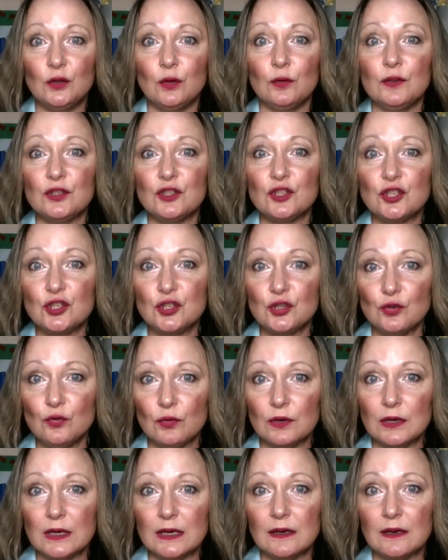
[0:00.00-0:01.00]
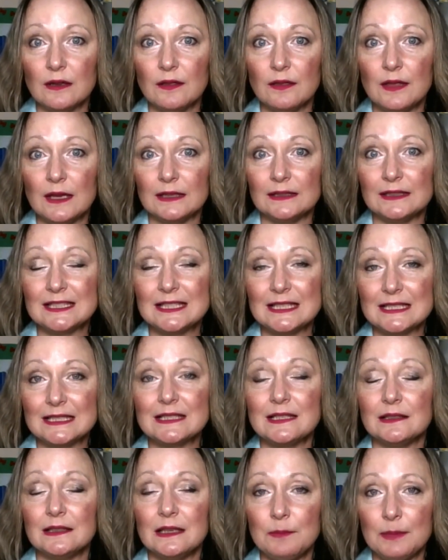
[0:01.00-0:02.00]
to ensure that
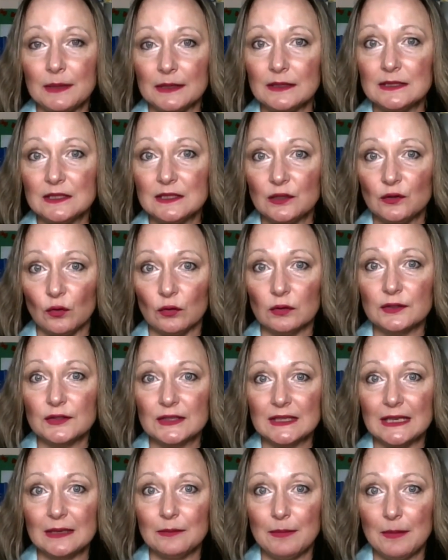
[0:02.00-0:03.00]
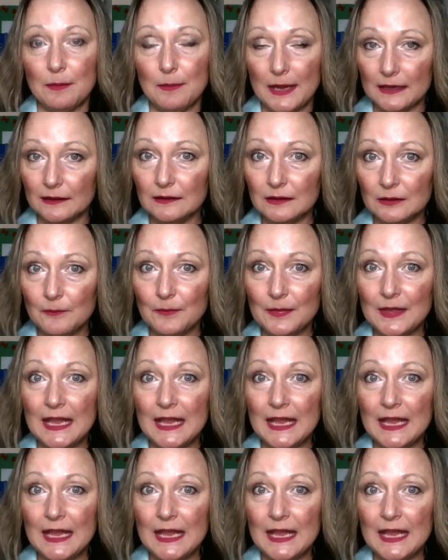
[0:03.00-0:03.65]
sustainability goals can be met,